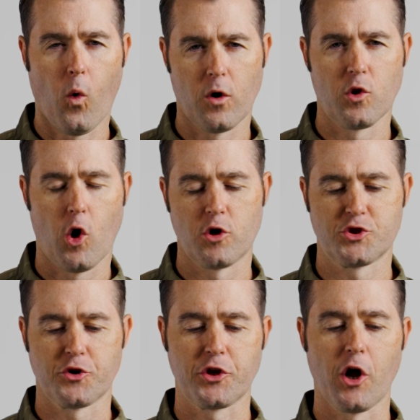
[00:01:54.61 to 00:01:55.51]
or a
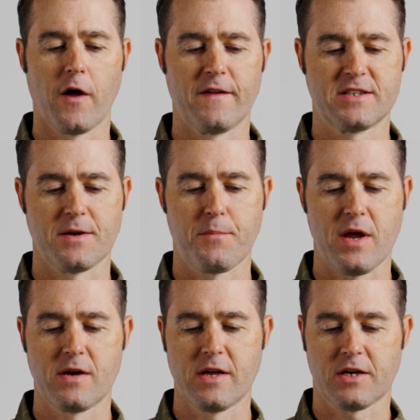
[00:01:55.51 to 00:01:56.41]
larger gun that's
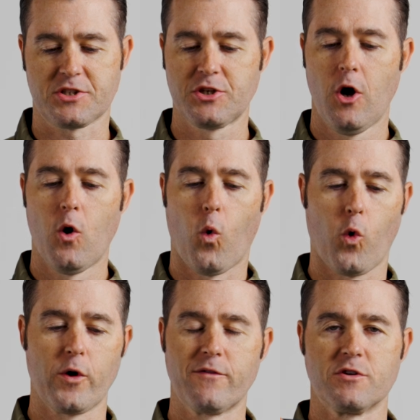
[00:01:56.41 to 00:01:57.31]
appendix,
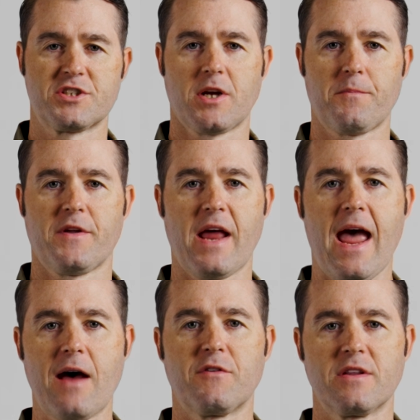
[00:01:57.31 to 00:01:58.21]
or even something
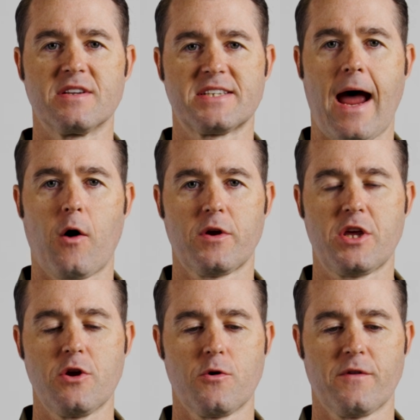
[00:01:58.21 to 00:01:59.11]
heavy that's out
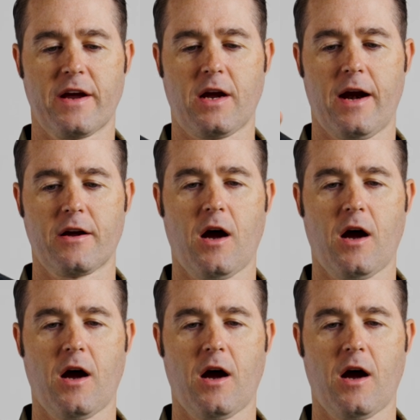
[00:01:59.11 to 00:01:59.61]
here that kind of